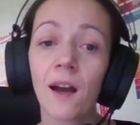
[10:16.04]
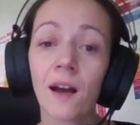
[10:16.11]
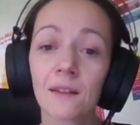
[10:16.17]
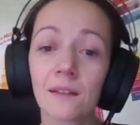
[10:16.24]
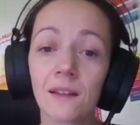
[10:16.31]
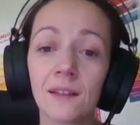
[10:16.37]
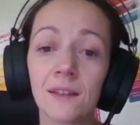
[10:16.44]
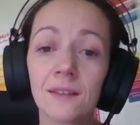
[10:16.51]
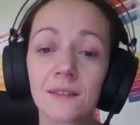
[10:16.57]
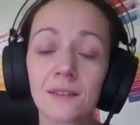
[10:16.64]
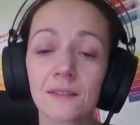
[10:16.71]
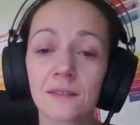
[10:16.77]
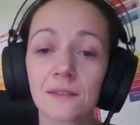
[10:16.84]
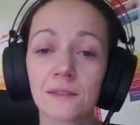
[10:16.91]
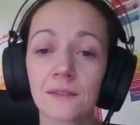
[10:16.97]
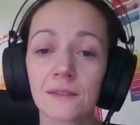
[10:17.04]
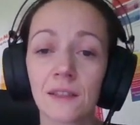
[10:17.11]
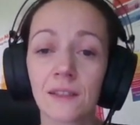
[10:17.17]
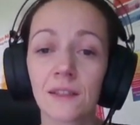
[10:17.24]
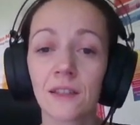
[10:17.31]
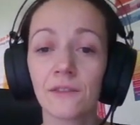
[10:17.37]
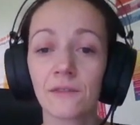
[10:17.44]
unless
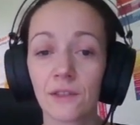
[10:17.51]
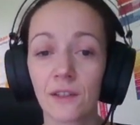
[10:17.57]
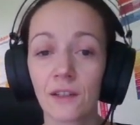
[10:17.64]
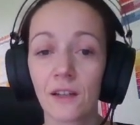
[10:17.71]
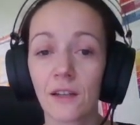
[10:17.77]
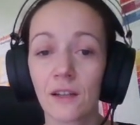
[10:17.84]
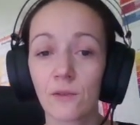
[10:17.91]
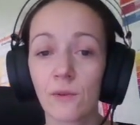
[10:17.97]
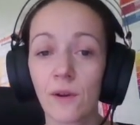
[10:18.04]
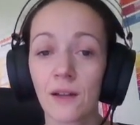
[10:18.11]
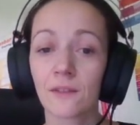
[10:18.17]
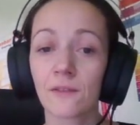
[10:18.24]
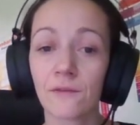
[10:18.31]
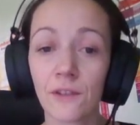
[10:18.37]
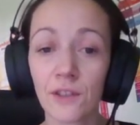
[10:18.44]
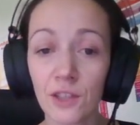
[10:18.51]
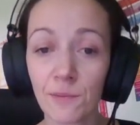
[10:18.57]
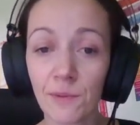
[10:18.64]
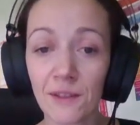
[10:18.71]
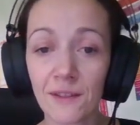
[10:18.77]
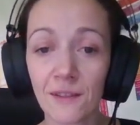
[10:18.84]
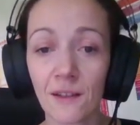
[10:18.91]
they deliver her one
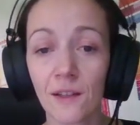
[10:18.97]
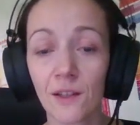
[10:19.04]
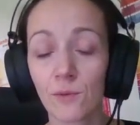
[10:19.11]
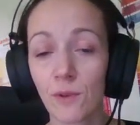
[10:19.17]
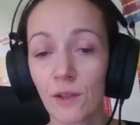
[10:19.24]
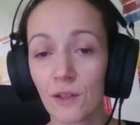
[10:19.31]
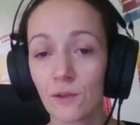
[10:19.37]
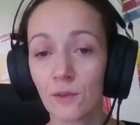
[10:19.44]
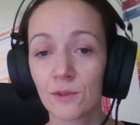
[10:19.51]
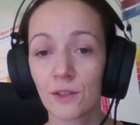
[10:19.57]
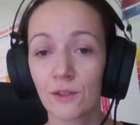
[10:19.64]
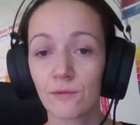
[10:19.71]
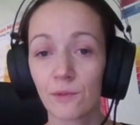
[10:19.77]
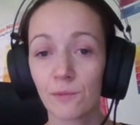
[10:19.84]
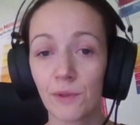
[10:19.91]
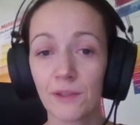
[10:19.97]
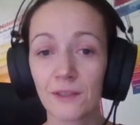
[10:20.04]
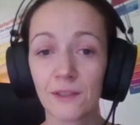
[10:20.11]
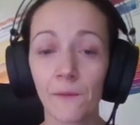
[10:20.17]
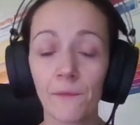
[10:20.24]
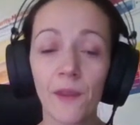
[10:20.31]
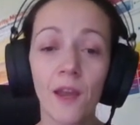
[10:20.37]
veggie pizza and one gluten-free
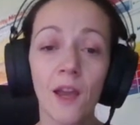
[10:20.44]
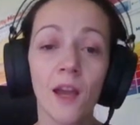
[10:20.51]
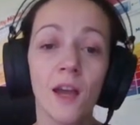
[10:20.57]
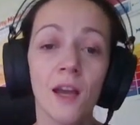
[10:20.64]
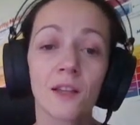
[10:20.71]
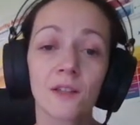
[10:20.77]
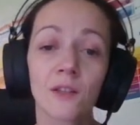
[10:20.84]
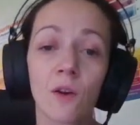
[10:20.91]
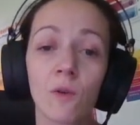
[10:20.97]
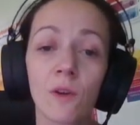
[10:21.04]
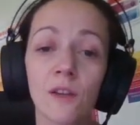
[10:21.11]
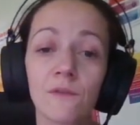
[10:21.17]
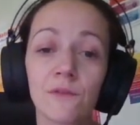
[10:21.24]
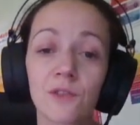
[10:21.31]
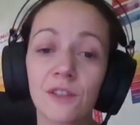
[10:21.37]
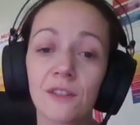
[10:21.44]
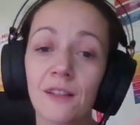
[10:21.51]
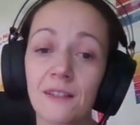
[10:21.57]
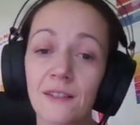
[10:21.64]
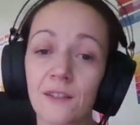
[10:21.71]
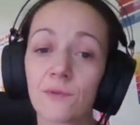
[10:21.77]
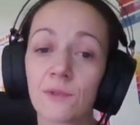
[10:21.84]
pizza. So if she
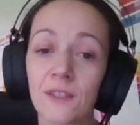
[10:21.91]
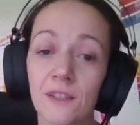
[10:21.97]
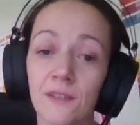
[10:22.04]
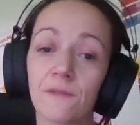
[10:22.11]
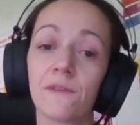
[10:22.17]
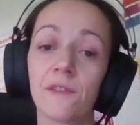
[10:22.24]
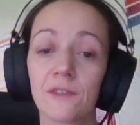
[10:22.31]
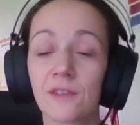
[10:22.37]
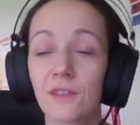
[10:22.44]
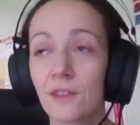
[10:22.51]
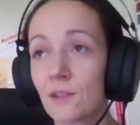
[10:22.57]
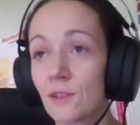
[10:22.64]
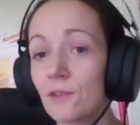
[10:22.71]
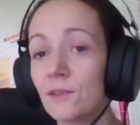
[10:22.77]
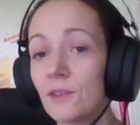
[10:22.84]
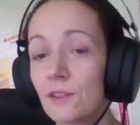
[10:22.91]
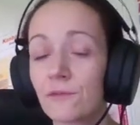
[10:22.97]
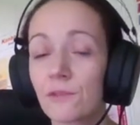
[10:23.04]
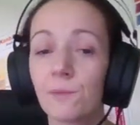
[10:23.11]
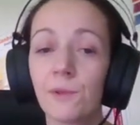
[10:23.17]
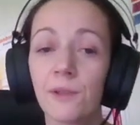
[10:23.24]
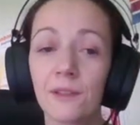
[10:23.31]
doesn't receive veggie and
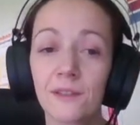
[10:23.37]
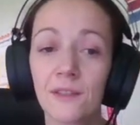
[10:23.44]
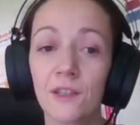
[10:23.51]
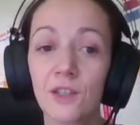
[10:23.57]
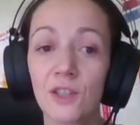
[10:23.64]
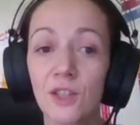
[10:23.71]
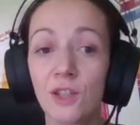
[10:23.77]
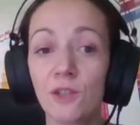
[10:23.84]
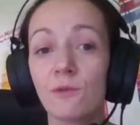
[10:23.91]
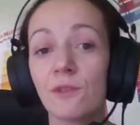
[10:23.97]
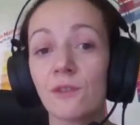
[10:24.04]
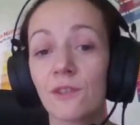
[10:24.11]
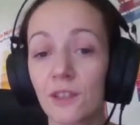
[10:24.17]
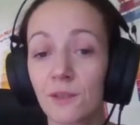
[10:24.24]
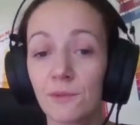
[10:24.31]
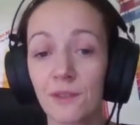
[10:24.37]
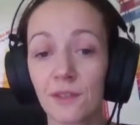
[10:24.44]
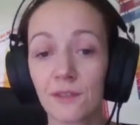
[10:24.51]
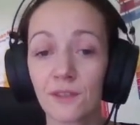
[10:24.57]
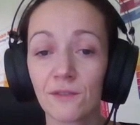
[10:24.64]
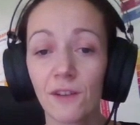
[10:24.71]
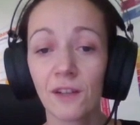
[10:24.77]
gluten-free pizza, she will not be
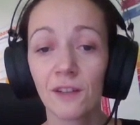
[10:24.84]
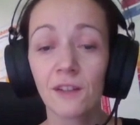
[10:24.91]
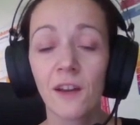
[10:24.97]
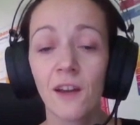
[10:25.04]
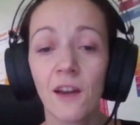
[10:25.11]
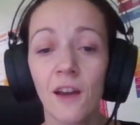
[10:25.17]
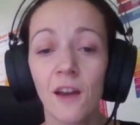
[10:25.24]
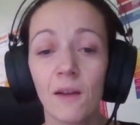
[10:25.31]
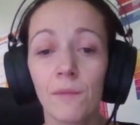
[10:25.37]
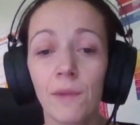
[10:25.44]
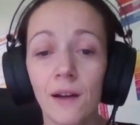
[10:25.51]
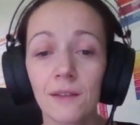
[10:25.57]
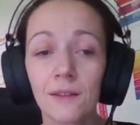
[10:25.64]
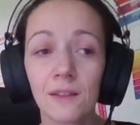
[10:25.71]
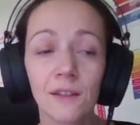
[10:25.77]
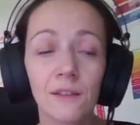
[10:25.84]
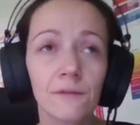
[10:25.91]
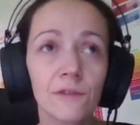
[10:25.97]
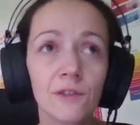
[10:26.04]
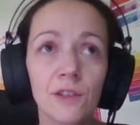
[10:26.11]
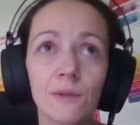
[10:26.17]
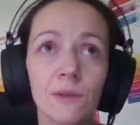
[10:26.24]
satisfied. But
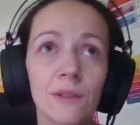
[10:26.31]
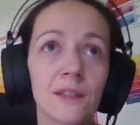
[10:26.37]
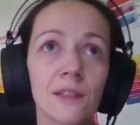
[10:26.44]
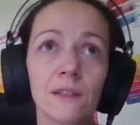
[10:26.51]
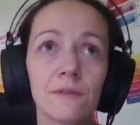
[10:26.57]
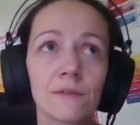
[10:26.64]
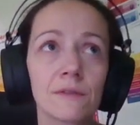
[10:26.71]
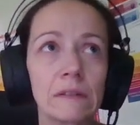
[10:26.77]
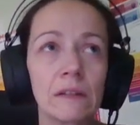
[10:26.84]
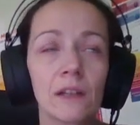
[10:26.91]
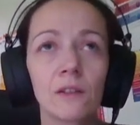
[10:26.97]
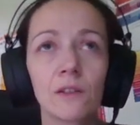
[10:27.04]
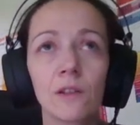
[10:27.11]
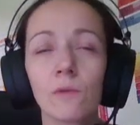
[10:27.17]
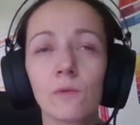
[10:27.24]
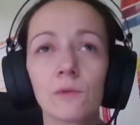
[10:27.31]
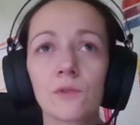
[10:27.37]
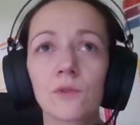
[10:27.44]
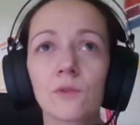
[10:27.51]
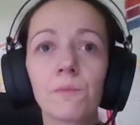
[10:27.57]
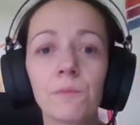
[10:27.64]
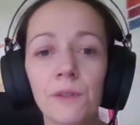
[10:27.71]
if she receives, I don't know,
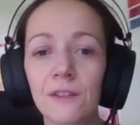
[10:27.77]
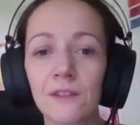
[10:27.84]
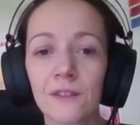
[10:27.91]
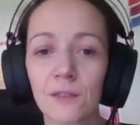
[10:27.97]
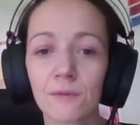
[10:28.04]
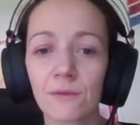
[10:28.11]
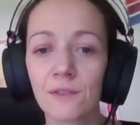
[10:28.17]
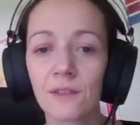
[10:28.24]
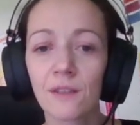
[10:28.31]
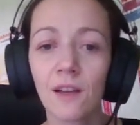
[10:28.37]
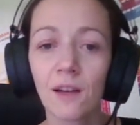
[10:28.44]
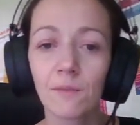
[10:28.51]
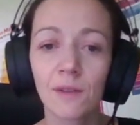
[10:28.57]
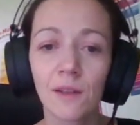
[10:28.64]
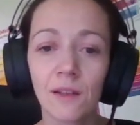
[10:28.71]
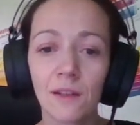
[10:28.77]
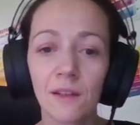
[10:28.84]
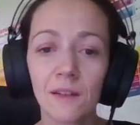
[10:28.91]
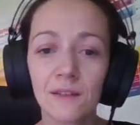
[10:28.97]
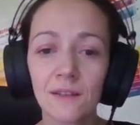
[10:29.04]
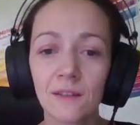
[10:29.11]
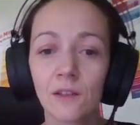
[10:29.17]
2 pizzas with
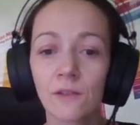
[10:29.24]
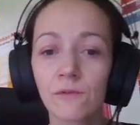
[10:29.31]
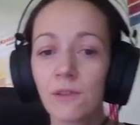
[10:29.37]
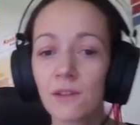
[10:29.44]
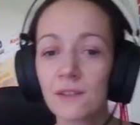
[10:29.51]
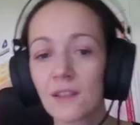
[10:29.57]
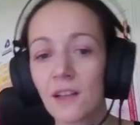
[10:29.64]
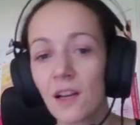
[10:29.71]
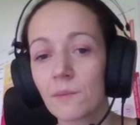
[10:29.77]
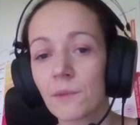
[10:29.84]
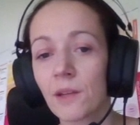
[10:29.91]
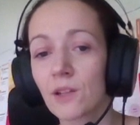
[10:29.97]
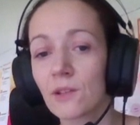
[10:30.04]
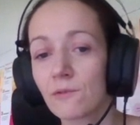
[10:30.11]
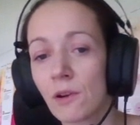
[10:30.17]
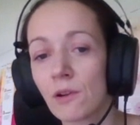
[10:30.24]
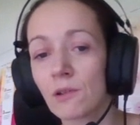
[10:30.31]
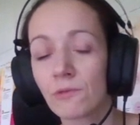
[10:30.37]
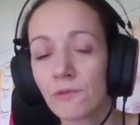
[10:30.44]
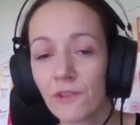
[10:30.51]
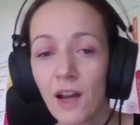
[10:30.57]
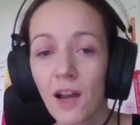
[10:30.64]
salami instead of 1 salami and
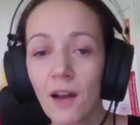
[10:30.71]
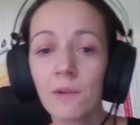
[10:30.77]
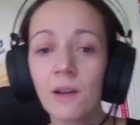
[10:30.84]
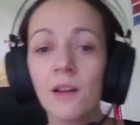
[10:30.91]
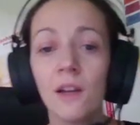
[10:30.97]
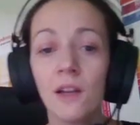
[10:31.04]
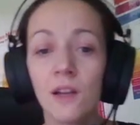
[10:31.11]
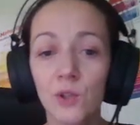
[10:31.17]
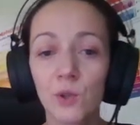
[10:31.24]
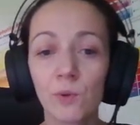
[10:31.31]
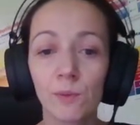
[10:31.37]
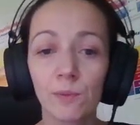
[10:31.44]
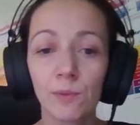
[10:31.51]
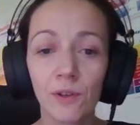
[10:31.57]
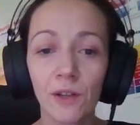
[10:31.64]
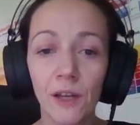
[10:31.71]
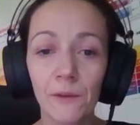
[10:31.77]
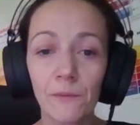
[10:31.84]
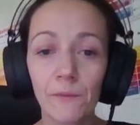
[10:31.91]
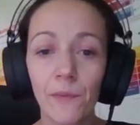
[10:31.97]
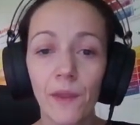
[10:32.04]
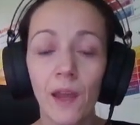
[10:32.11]
1 with ham, she will be
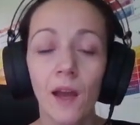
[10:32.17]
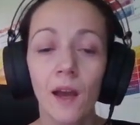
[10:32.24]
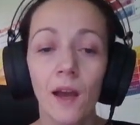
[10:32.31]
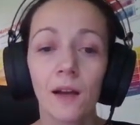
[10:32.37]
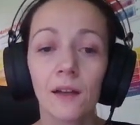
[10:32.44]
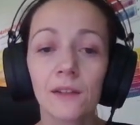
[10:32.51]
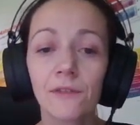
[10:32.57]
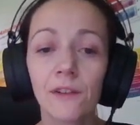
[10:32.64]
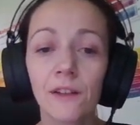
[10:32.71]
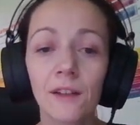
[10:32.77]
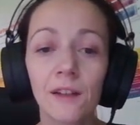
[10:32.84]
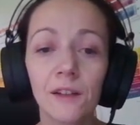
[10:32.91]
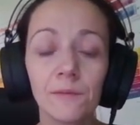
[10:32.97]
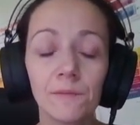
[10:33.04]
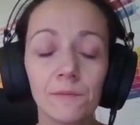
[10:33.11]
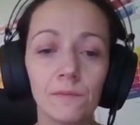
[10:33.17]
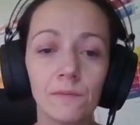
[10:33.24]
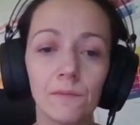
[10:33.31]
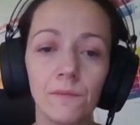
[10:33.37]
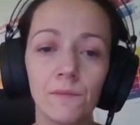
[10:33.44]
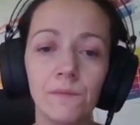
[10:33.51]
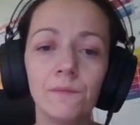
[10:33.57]
okay. And finally,
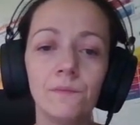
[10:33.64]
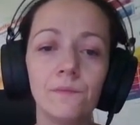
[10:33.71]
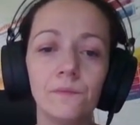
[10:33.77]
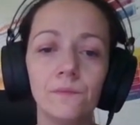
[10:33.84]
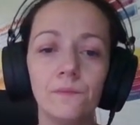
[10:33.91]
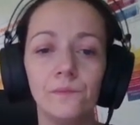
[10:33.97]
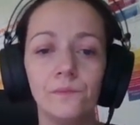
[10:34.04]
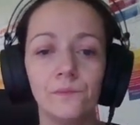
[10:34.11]
the